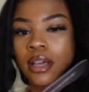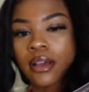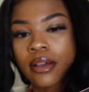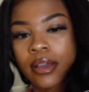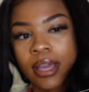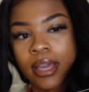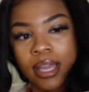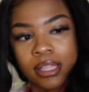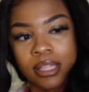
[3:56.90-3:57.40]

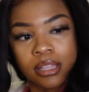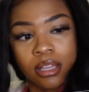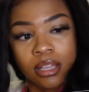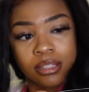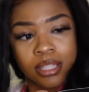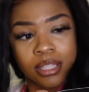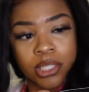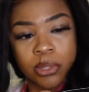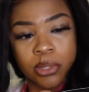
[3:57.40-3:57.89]
Okay, I
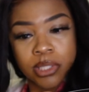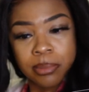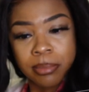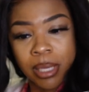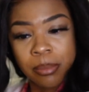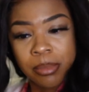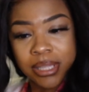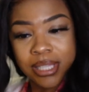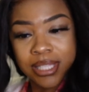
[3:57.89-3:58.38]
thought this was
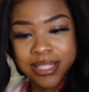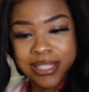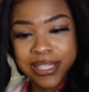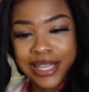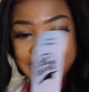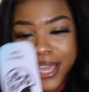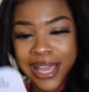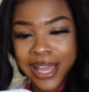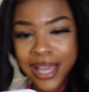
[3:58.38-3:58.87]
maybe the
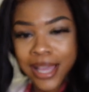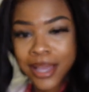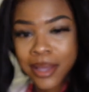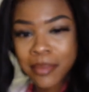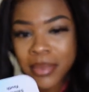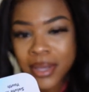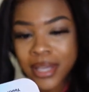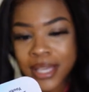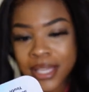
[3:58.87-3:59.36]

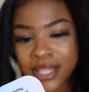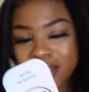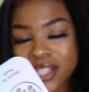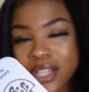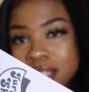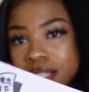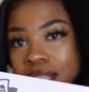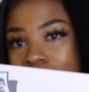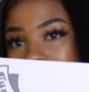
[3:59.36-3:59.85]
tag, but it just